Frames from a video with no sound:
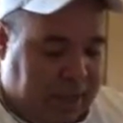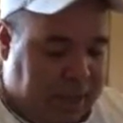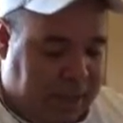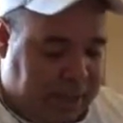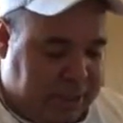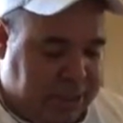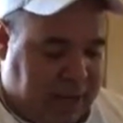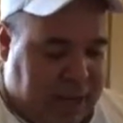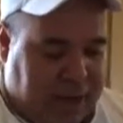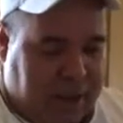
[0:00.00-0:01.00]
It gets
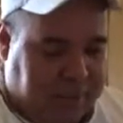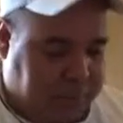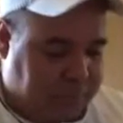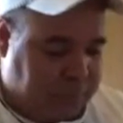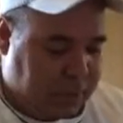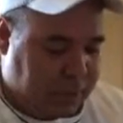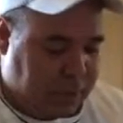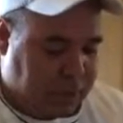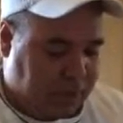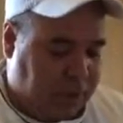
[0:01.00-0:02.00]
um,
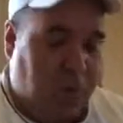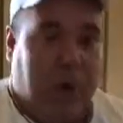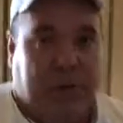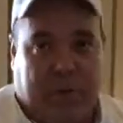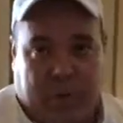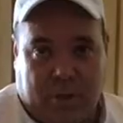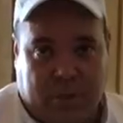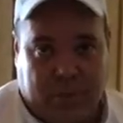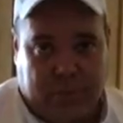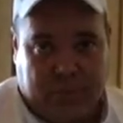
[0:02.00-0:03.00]
red wine
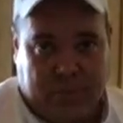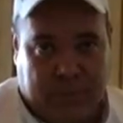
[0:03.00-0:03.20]
reduction.